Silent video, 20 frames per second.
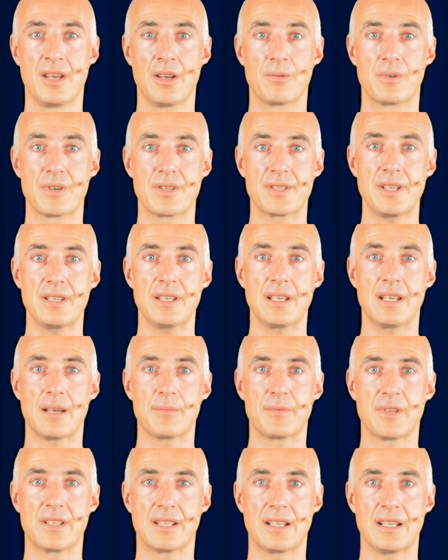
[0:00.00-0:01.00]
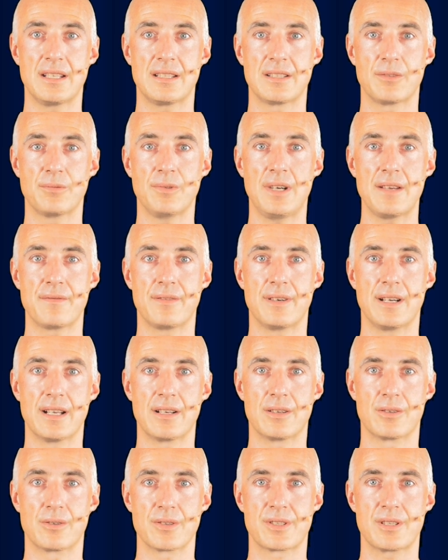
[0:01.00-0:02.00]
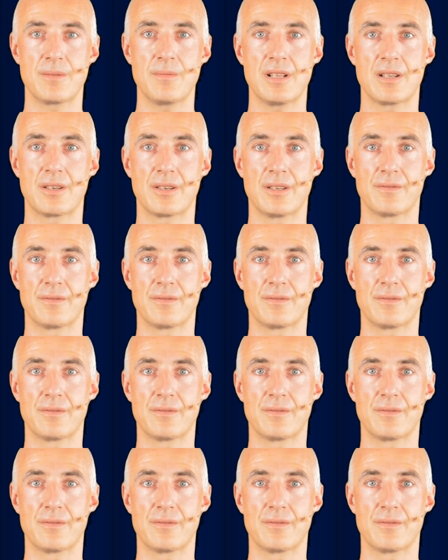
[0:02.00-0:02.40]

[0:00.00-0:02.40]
where setting up dedicated Wi-Fi or similar